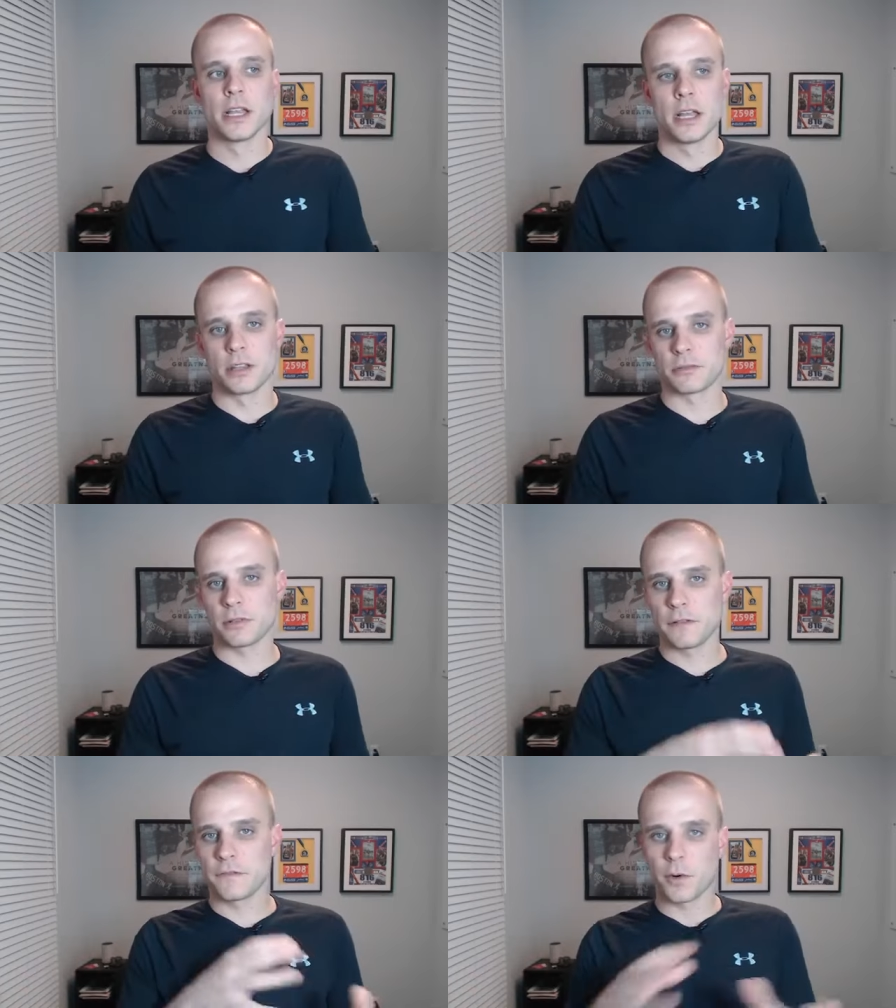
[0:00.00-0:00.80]
There's
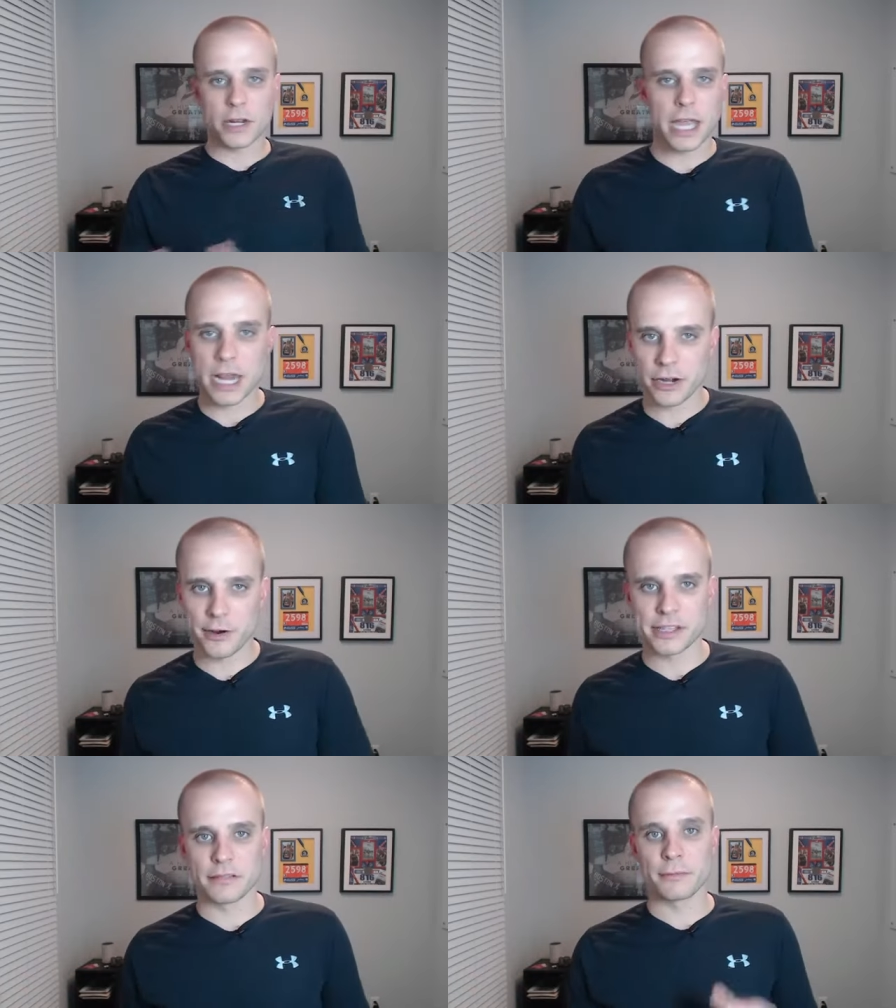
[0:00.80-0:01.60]
really four
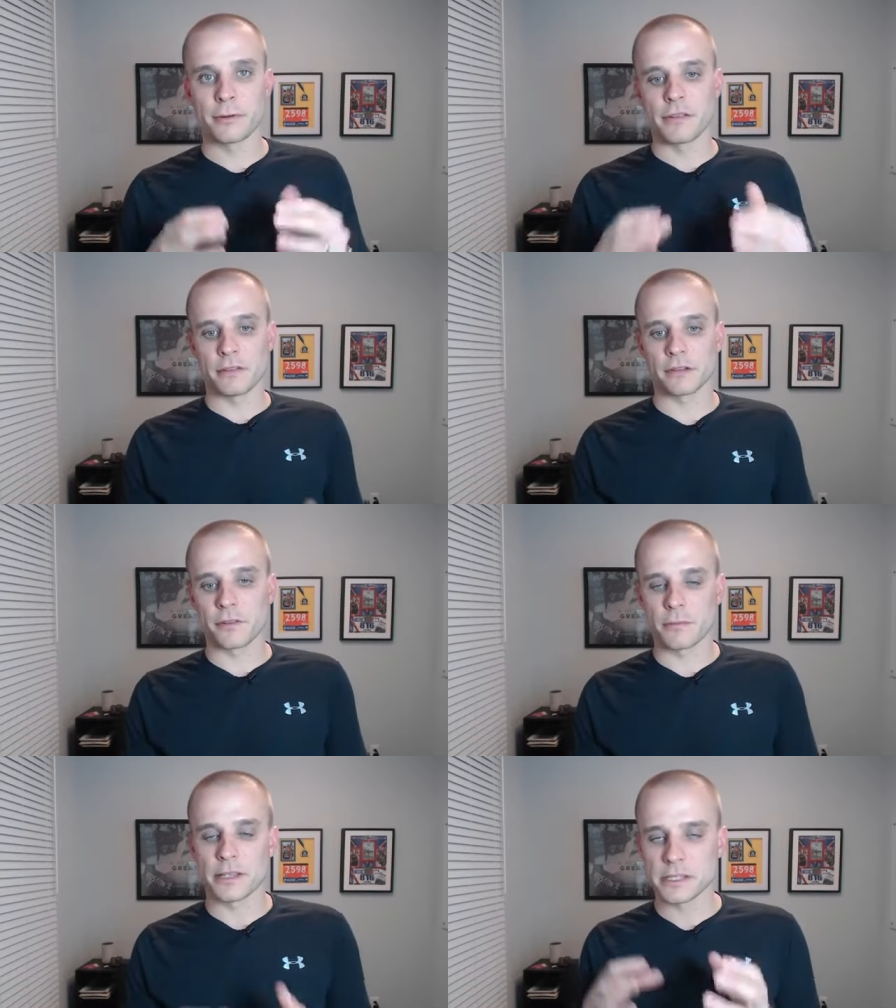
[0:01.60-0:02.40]
categories of improving run
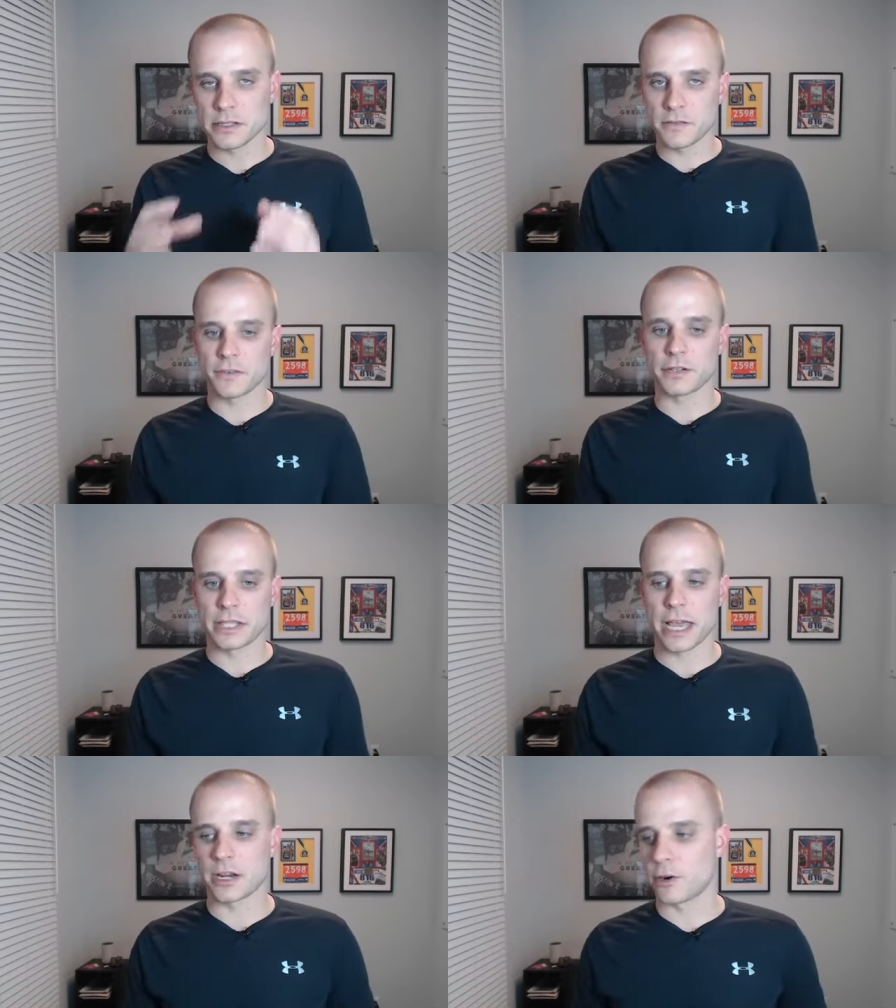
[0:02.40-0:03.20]
form. This is the first
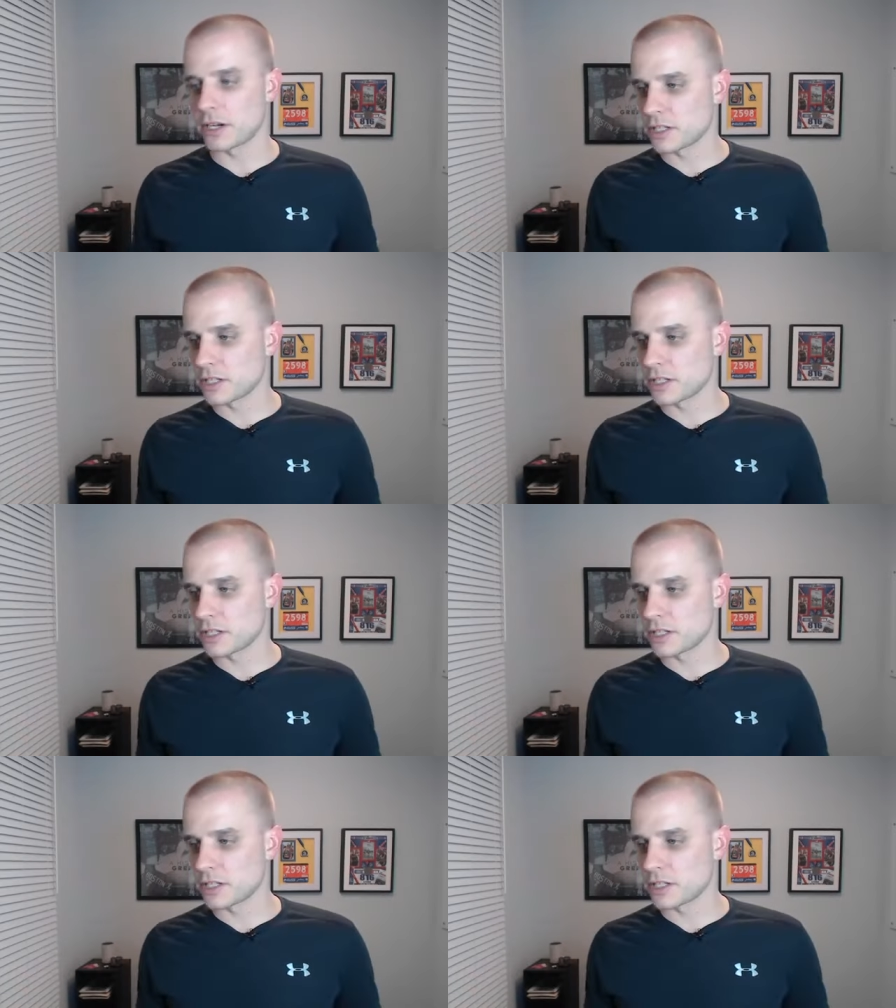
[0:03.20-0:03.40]
category.